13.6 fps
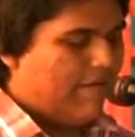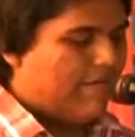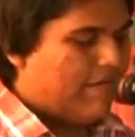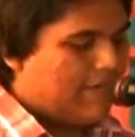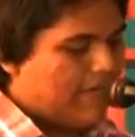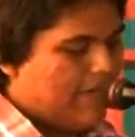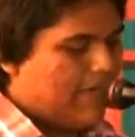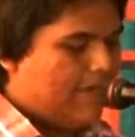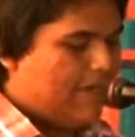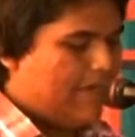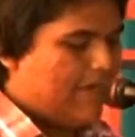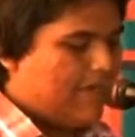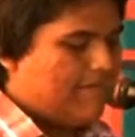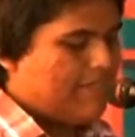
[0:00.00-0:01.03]
For me
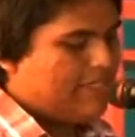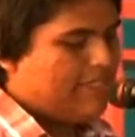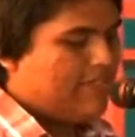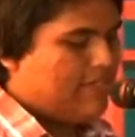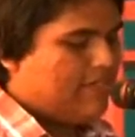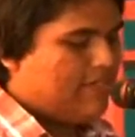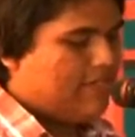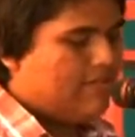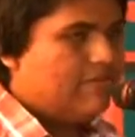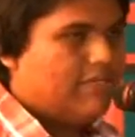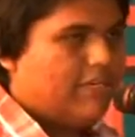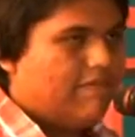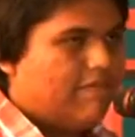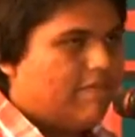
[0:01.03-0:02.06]
and my sisters, who
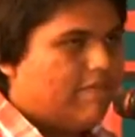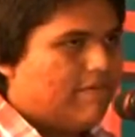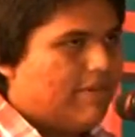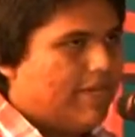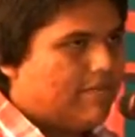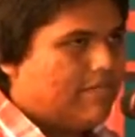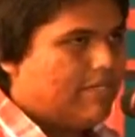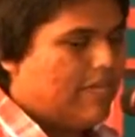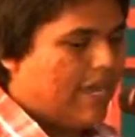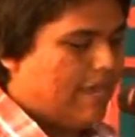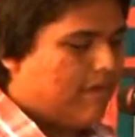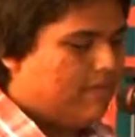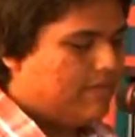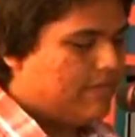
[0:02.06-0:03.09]
shuffled from house to
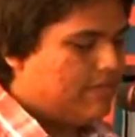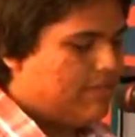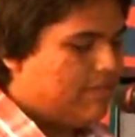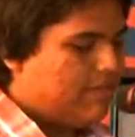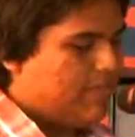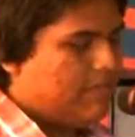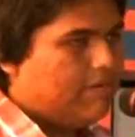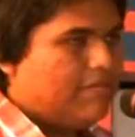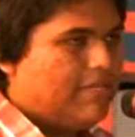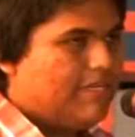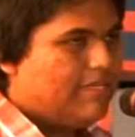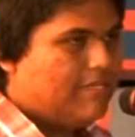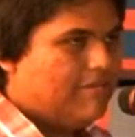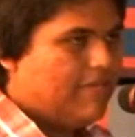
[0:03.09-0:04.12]
house with no
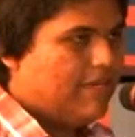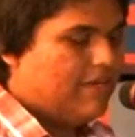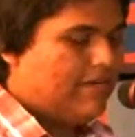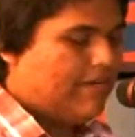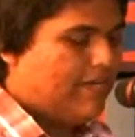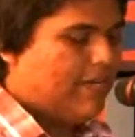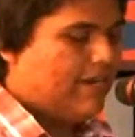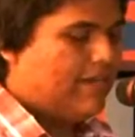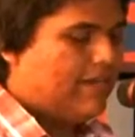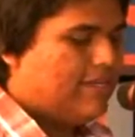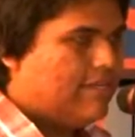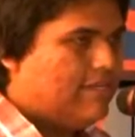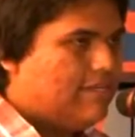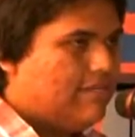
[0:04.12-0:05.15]
place to be young and
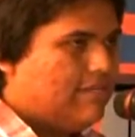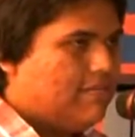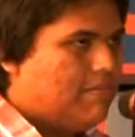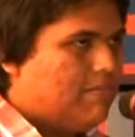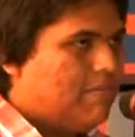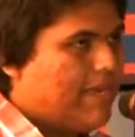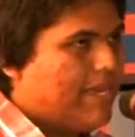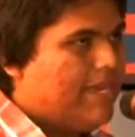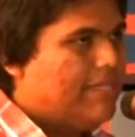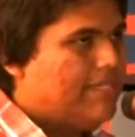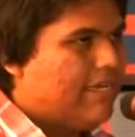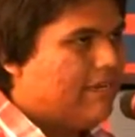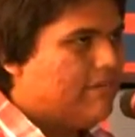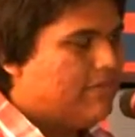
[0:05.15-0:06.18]
careless, my
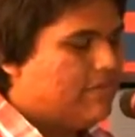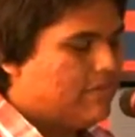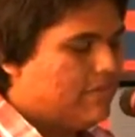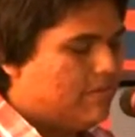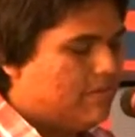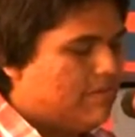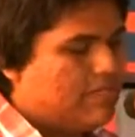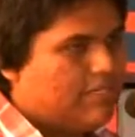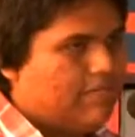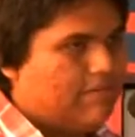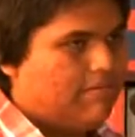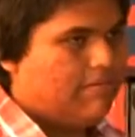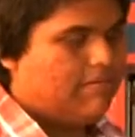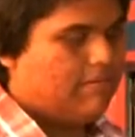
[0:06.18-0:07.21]
aunt's house was
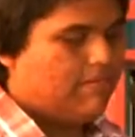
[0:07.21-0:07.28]
home.